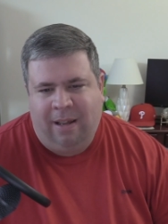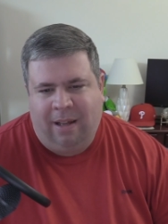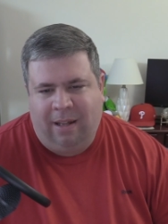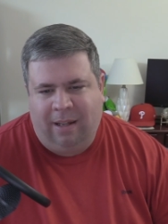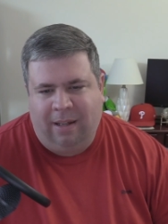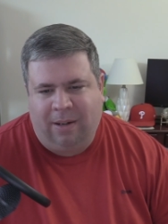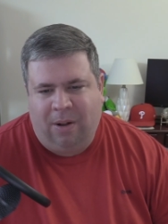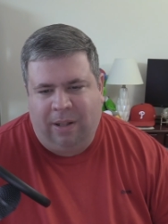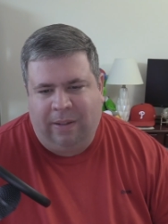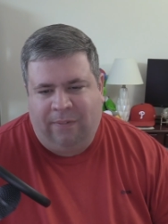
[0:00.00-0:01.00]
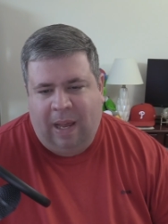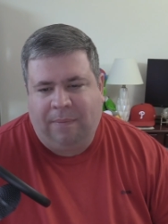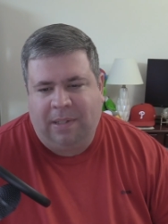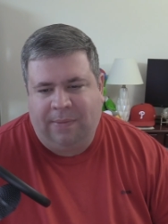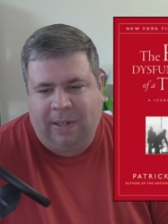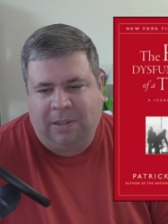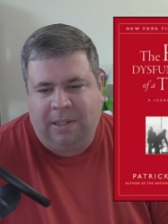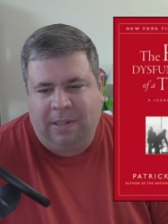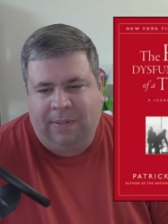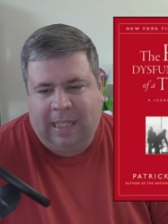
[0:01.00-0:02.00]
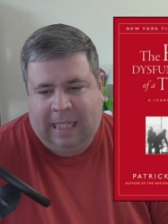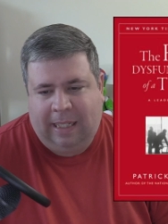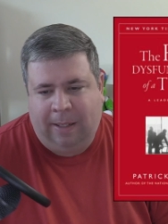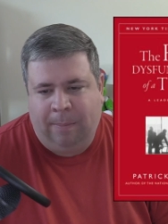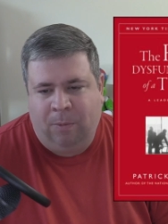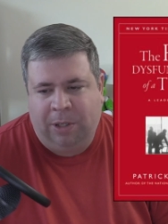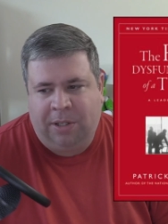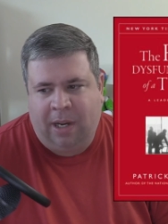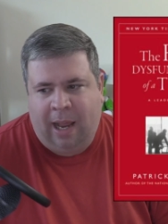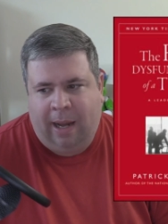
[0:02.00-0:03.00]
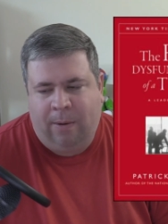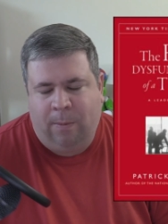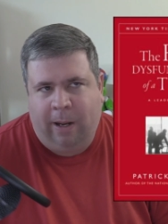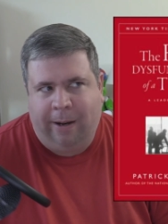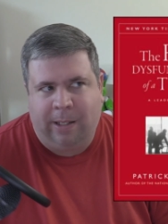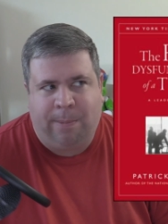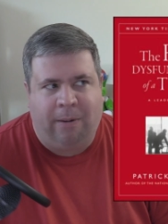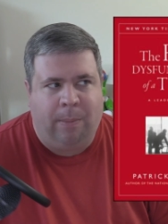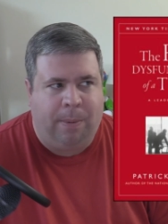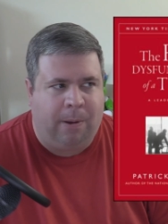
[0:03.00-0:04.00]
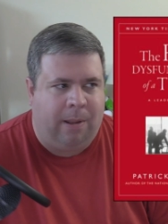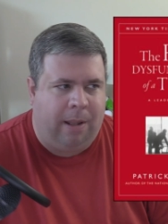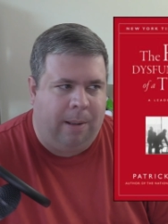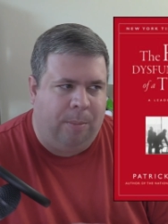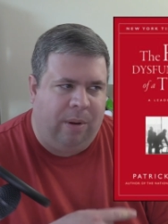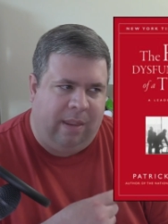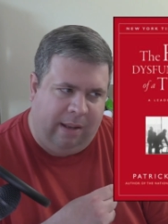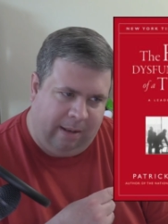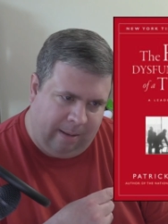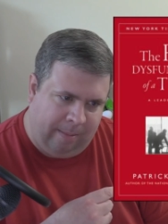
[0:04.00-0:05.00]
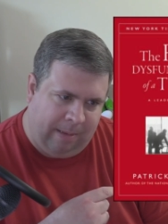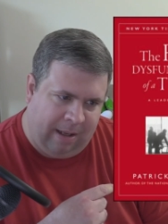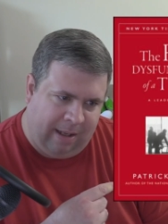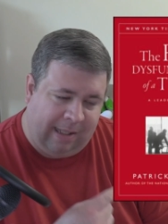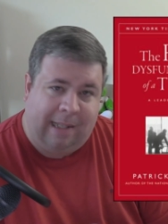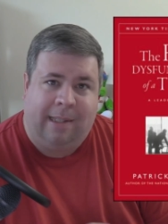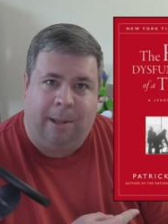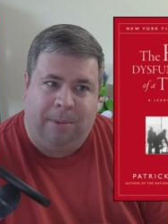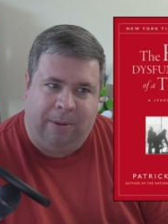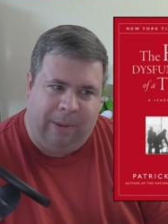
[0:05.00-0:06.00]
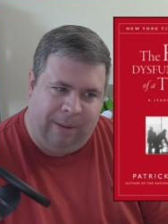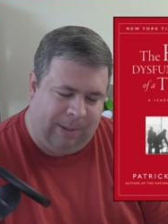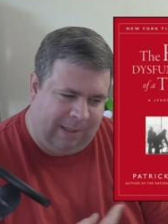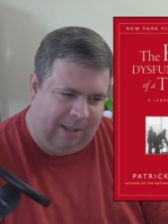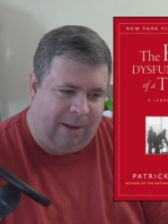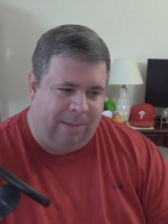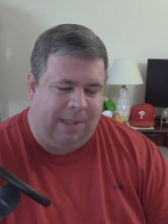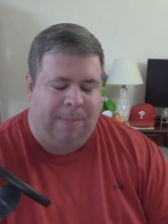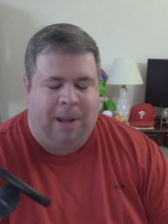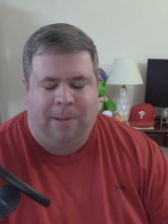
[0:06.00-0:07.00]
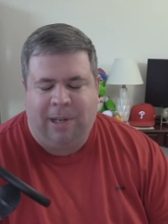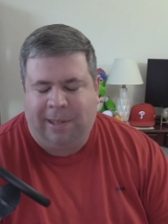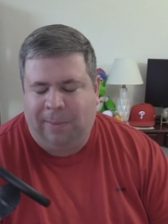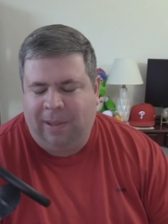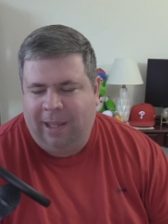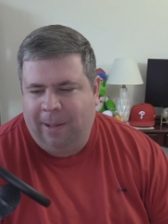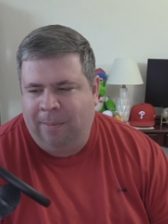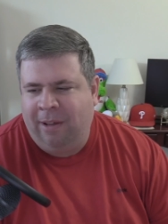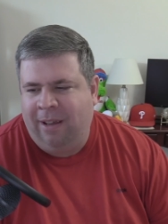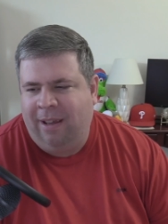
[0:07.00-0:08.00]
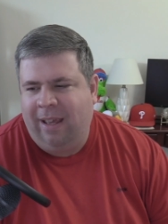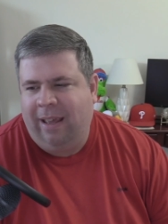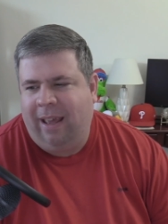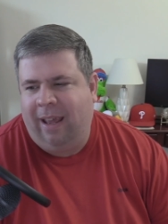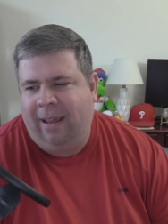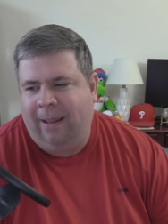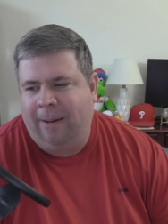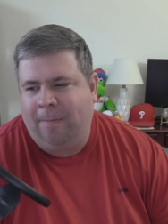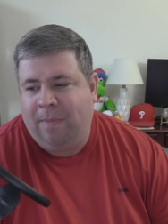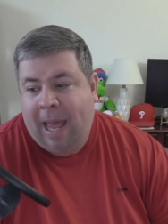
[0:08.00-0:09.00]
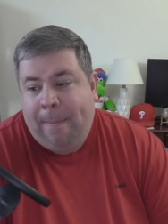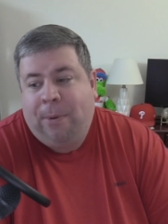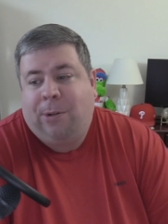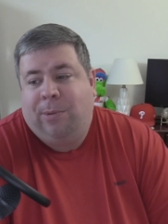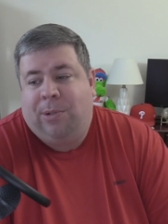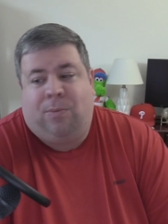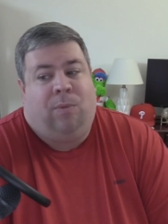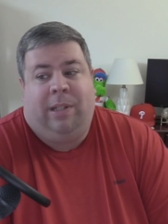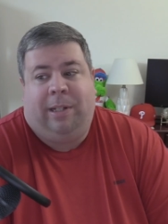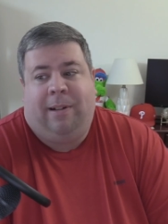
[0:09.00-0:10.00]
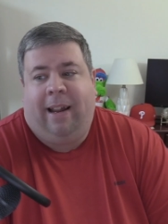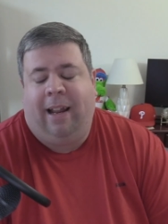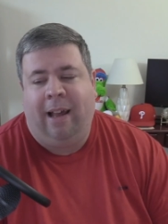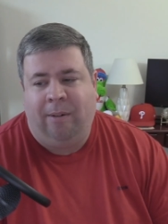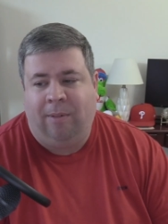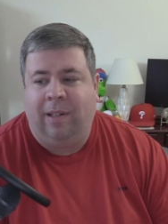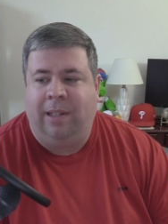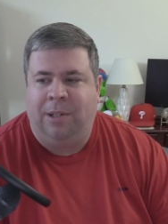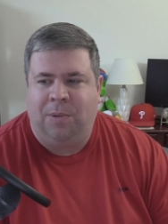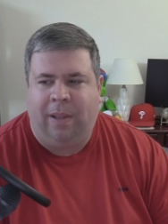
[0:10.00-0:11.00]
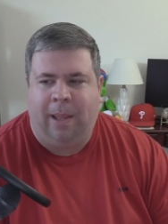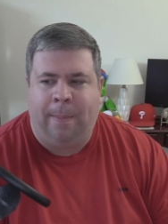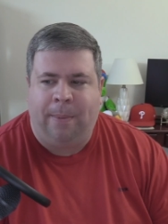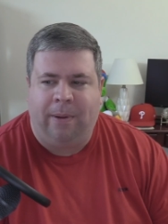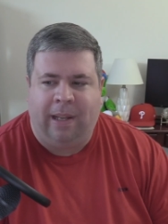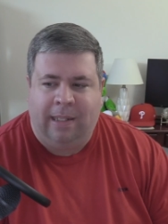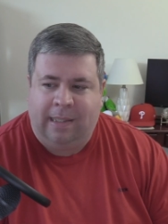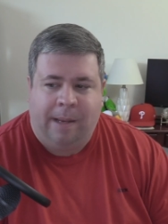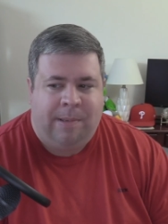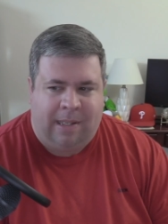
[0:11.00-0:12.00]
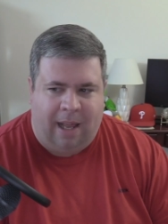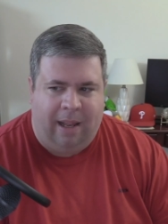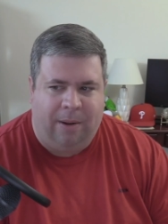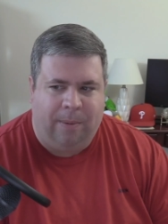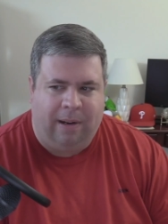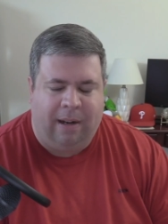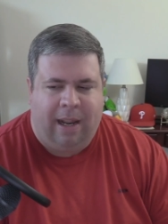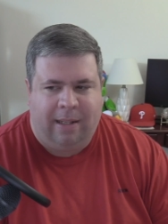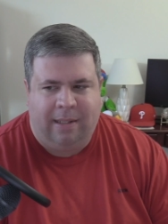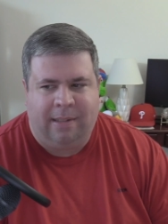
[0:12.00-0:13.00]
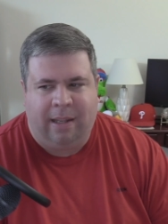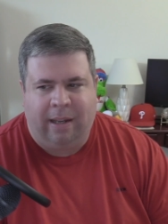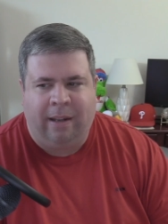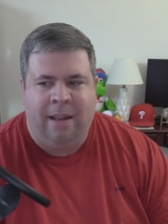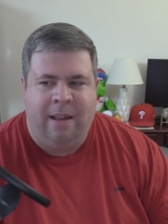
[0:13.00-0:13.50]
called The 5 Dysfunctions of a Team, which I had read as part of a book club within Test Double when I was subcontracting with them. And that book was really great. I really enjoyed that book, in its same style where it had this like,